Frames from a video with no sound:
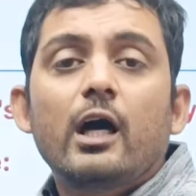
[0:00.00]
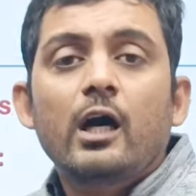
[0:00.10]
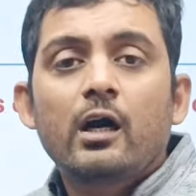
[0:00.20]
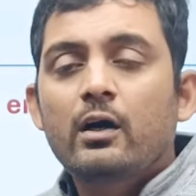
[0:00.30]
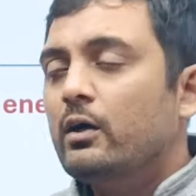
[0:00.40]

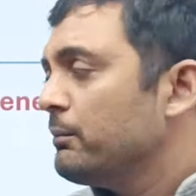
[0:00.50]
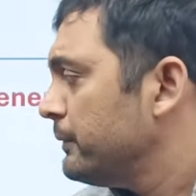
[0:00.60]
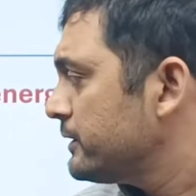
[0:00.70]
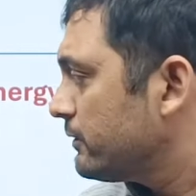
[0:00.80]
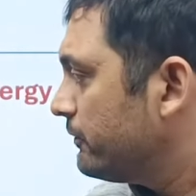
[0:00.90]
Uh,
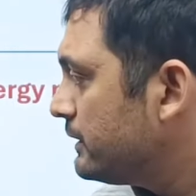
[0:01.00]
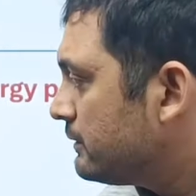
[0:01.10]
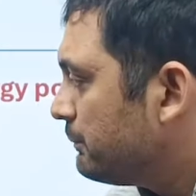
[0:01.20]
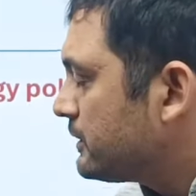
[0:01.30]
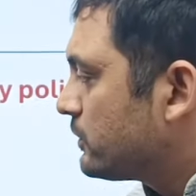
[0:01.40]
mean,
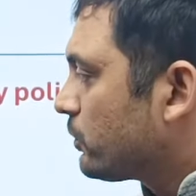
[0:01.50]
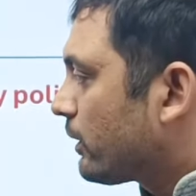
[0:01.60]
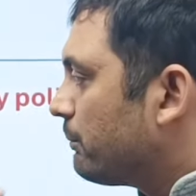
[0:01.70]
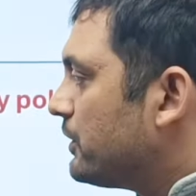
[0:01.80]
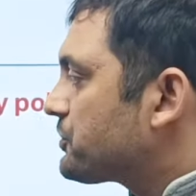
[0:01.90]
means you
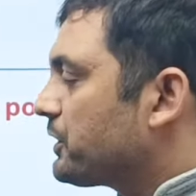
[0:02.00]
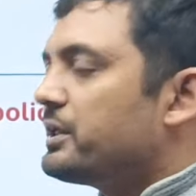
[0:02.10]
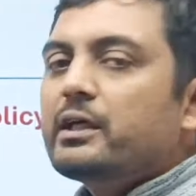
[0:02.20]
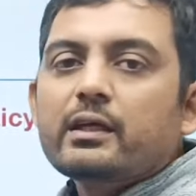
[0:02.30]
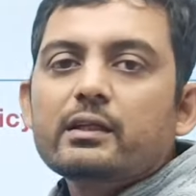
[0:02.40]
can mention
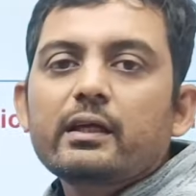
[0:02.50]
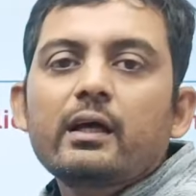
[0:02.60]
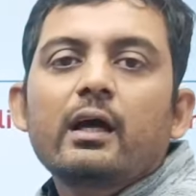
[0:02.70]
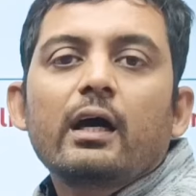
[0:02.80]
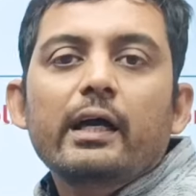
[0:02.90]
here the
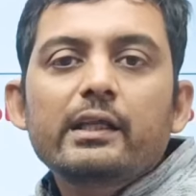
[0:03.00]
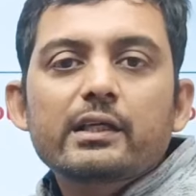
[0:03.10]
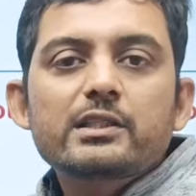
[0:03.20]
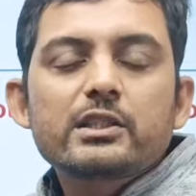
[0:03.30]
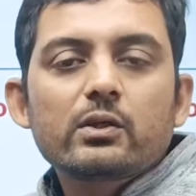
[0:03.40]

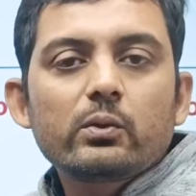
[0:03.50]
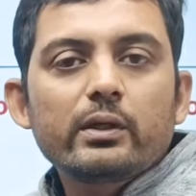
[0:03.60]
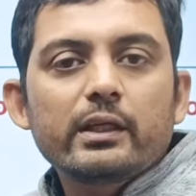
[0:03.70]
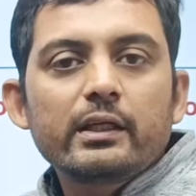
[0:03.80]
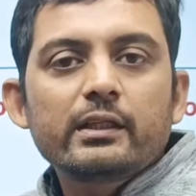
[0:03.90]
energy
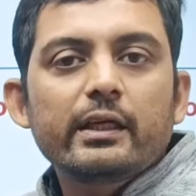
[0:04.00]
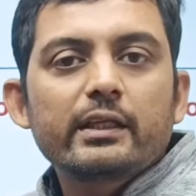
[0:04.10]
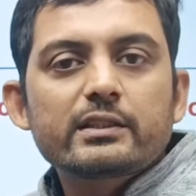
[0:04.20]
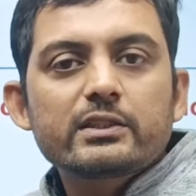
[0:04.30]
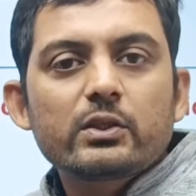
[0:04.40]
security. In the
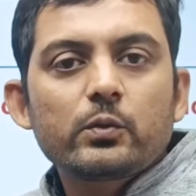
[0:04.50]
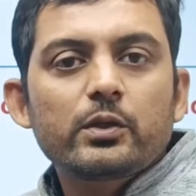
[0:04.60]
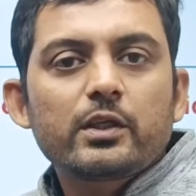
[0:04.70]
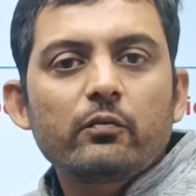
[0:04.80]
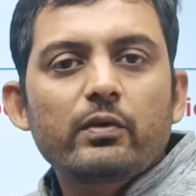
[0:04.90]
energy
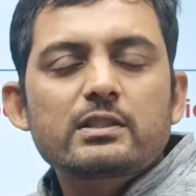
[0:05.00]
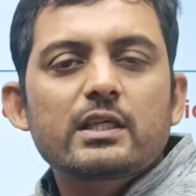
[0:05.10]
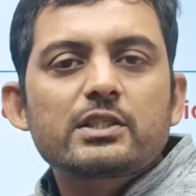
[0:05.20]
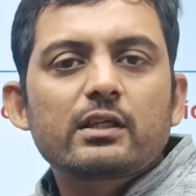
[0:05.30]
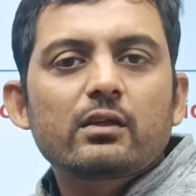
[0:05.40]
security, West
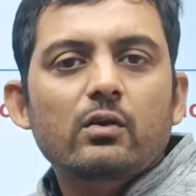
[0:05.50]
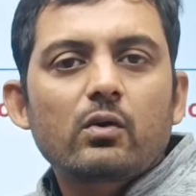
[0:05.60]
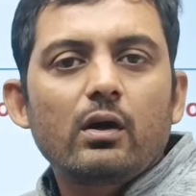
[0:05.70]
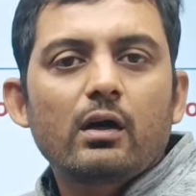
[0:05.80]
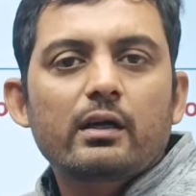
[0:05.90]
Asian
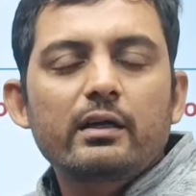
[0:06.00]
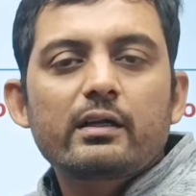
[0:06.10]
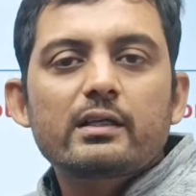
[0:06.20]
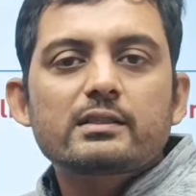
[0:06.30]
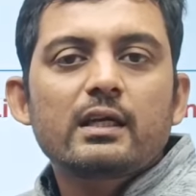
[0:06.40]
uh,
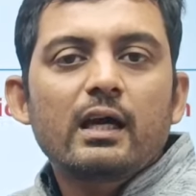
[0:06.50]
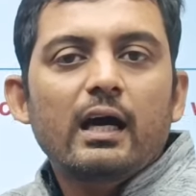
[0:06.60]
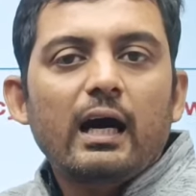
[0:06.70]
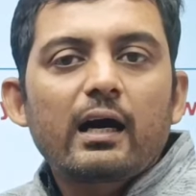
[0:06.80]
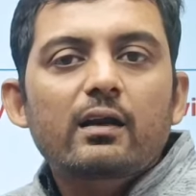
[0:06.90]
countries
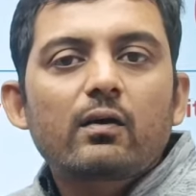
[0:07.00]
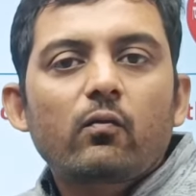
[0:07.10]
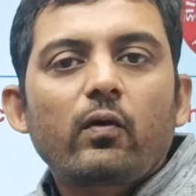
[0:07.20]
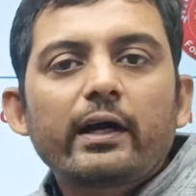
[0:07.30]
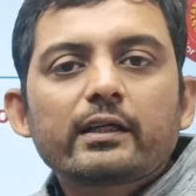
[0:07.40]
are
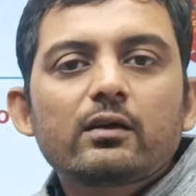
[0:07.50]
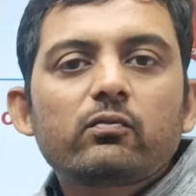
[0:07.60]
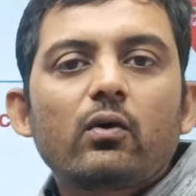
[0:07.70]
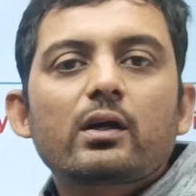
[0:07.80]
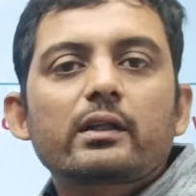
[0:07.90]
vital
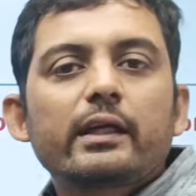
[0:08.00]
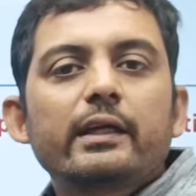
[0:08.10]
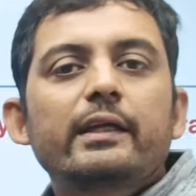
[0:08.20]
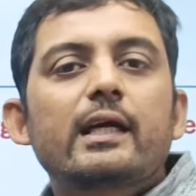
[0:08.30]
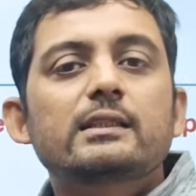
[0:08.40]
for the
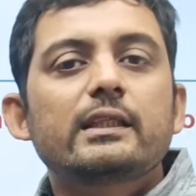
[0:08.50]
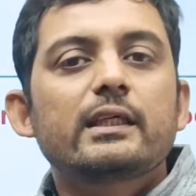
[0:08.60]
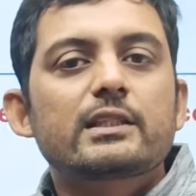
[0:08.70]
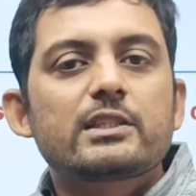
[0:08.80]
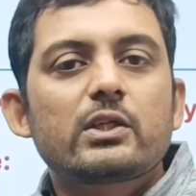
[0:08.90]
India's
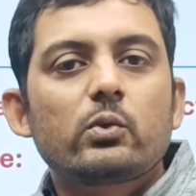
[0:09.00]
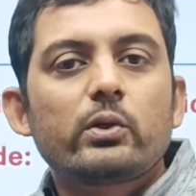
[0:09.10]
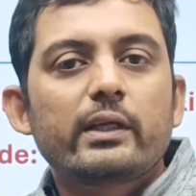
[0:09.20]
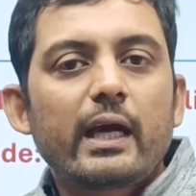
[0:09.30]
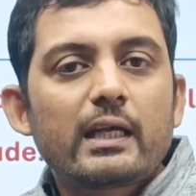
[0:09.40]
energy
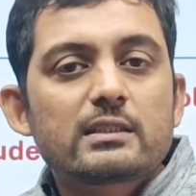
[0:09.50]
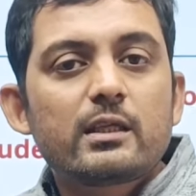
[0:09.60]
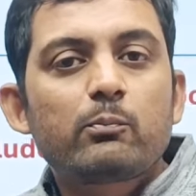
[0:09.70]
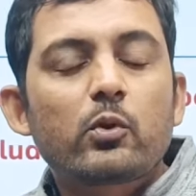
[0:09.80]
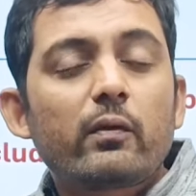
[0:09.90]
security as
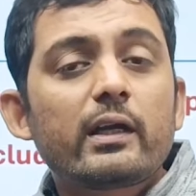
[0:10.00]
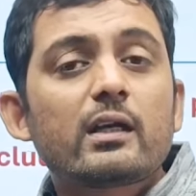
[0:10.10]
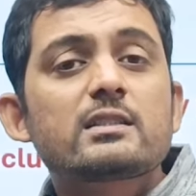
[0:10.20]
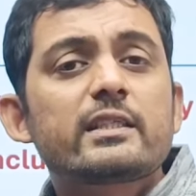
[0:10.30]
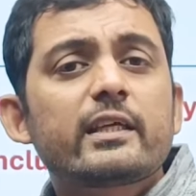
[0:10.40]
they provide
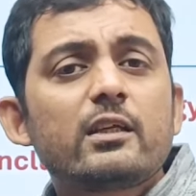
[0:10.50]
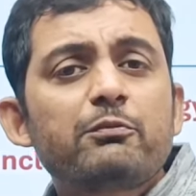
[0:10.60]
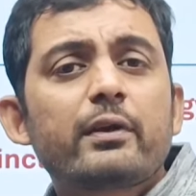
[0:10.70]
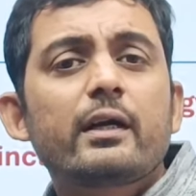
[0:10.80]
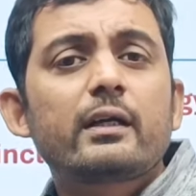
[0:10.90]
a
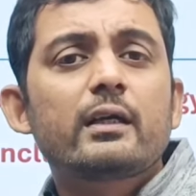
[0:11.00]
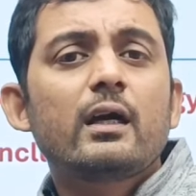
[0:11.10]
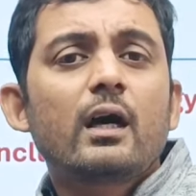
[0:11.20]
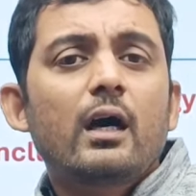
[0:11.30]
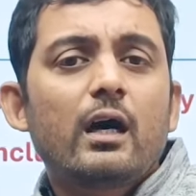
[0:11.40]
significant
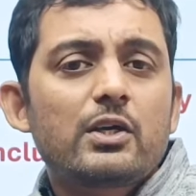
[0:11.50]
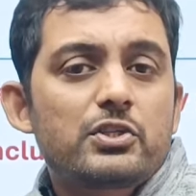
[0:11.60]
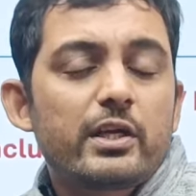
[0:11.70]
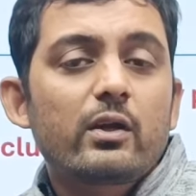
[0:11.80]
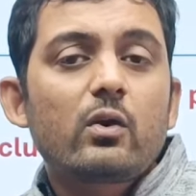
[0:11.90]
uh,
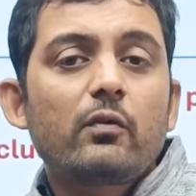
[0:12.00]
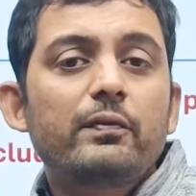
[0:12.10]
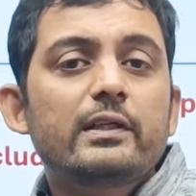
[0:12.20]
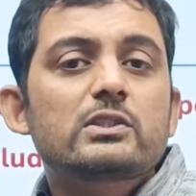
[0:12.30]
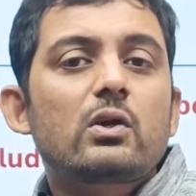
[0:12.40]
share of
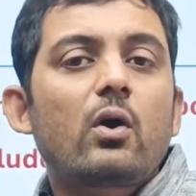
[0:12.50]
its